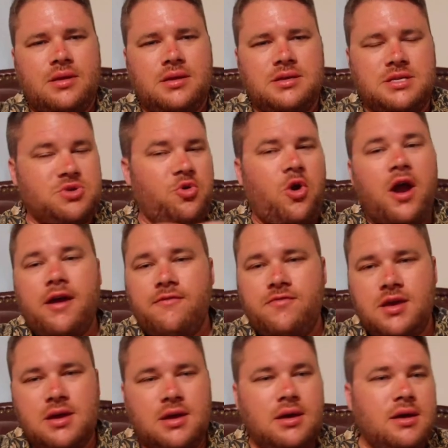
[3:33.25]

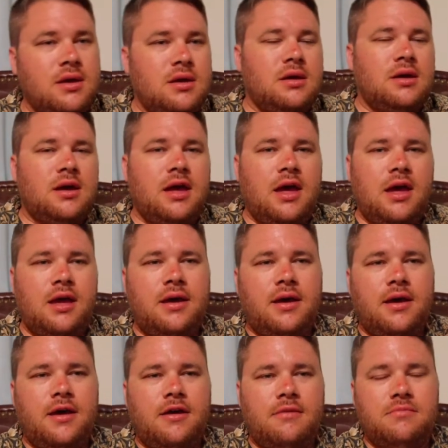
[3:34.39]
dysgraphia,
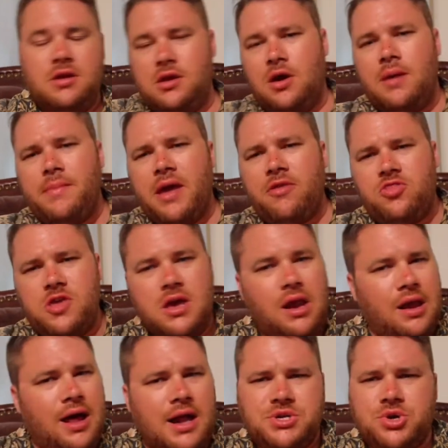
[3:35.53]
and, you know, I make
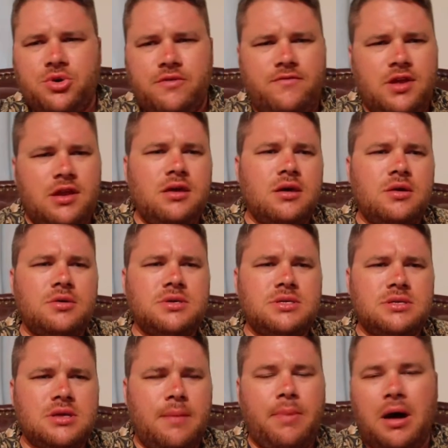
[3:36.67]
theological
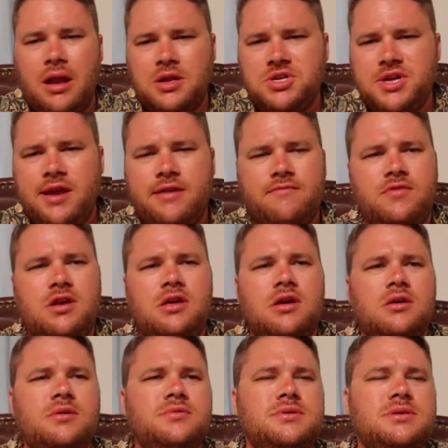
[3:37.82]
videos, apologetic
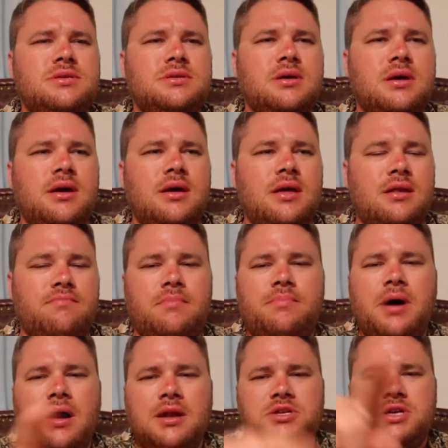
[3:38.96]
videos, and
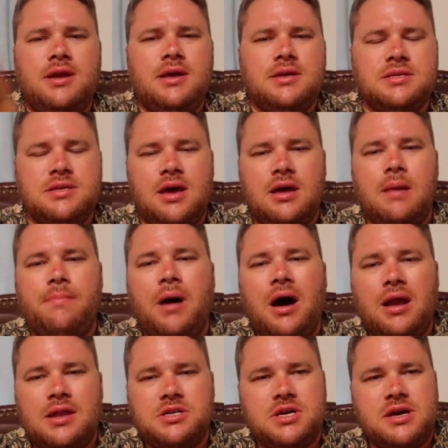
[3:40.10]
apologetic is not
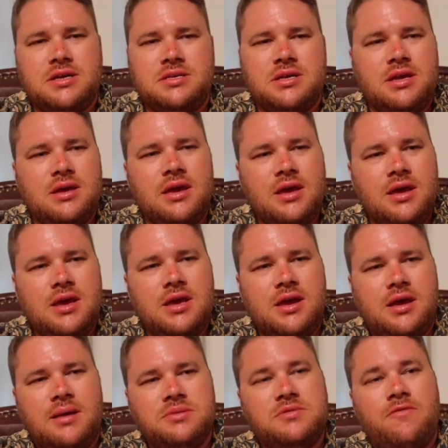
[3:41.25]
apologizing, it
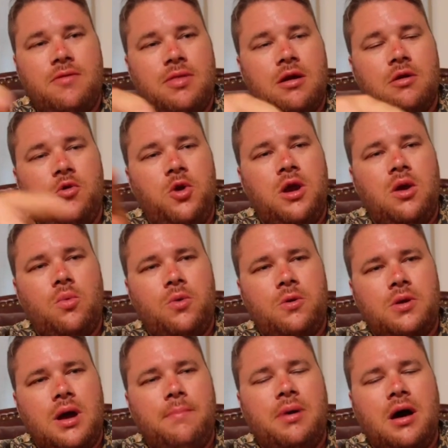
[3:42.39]
comes from the Greek
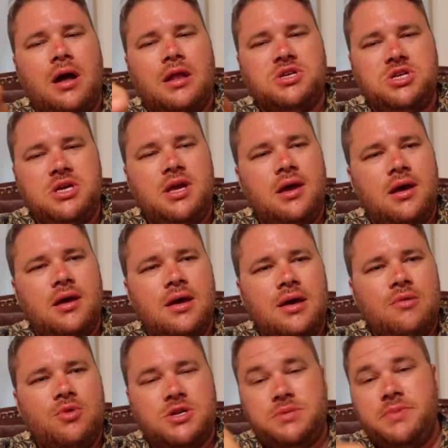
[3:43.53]
word apologia,
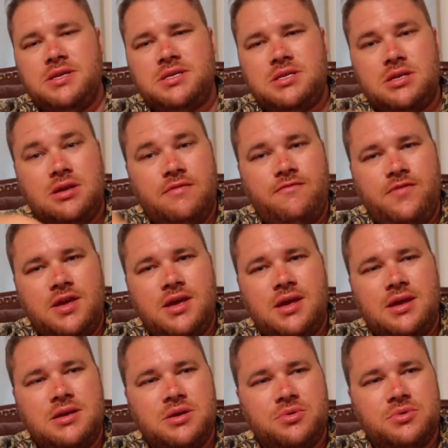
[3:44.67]
which means to
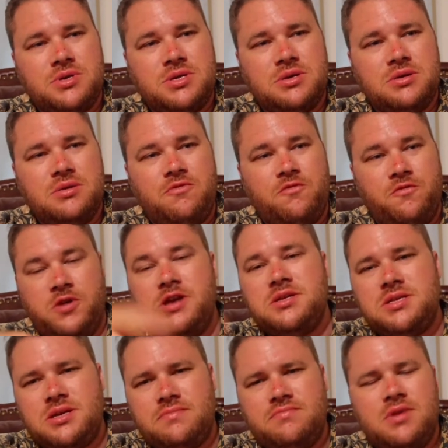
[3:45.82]
defend or to
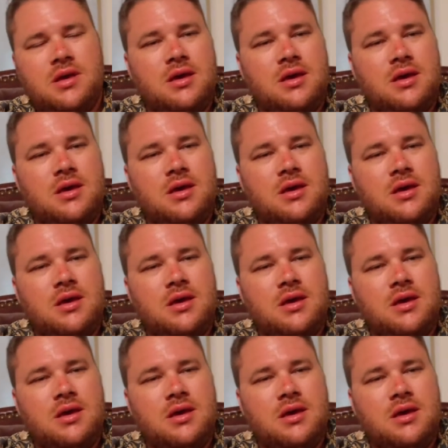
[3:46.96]
reason,